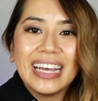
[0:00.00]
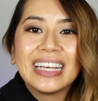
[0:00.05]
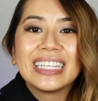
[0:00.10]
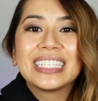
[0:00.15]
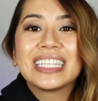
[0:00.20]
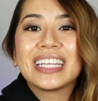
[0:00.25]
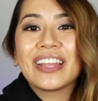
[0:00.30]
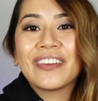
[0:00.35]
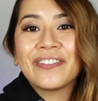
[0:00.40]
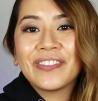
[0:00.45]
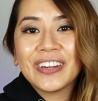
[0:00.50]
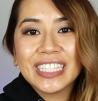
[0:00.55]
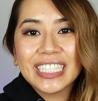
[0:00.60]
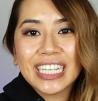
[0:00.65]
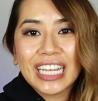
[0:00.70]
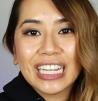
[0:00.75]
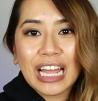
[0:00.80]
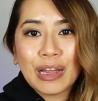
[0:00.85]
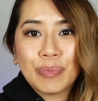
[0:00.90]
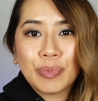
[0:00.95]
So their
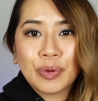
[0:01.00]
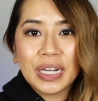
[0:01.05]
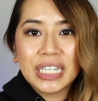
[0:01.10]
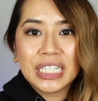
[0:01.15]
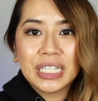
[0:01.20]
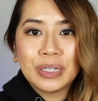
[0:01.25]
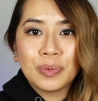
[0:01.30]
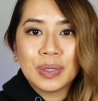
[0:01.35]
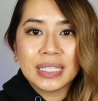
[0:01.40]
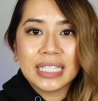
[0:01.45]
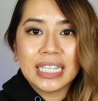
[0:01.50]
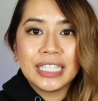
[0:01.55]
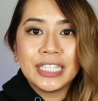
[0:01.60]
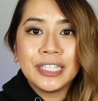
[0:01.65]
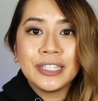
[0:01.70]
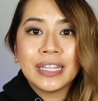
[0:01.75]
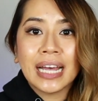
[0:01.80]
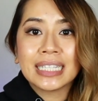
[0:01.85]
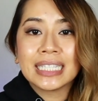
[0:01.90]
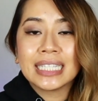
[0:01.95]
first collaboration was in
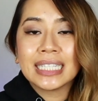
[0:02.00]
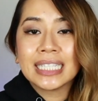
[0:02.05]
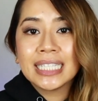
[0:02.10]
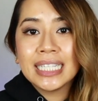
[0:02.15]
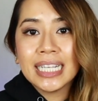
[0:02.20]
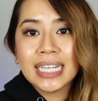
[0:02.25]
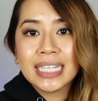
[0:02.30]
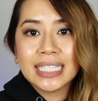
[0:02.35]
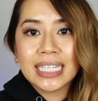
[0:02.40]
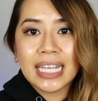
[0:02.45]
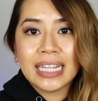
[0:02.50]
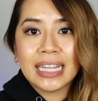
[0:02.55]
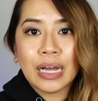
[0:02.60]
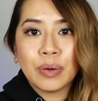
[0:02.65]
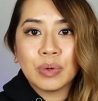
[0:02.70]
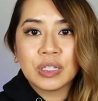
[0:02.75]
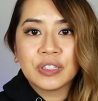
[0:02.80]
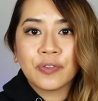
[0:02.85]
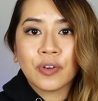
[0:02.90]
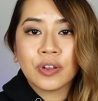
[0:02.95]
2006, and
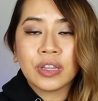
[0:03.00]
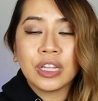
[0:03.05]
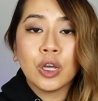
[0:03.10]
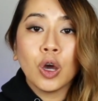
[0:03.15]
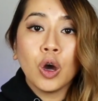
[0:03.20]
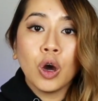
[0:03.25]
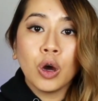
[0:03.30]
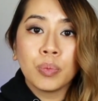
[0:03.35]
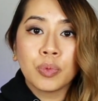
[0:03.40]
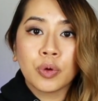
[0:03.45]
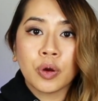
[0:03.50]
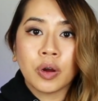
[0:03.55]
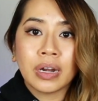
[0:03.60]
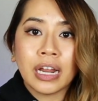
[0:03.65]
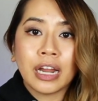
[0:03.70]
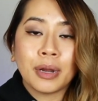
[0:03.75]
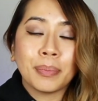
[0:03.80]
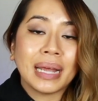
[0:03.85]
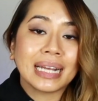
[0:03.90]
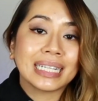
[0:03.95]
that was for the homegrown
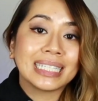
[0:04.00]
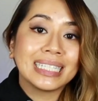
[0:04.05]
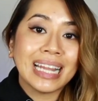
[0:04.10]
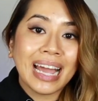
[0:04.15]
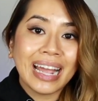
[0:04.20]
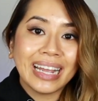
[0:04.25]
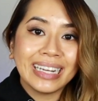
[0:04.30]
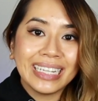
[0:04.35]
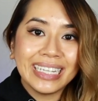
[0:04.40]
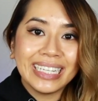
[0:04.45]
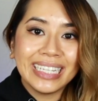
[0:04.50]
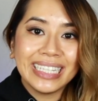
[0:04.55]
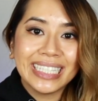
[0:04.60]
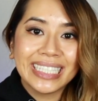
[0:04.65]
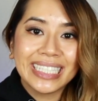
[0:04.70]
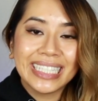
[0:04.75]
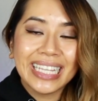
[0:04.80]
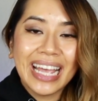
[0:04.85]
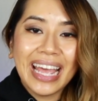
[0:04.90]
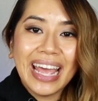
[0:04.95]
Air Max
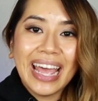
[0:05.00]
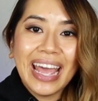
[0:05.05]
90s.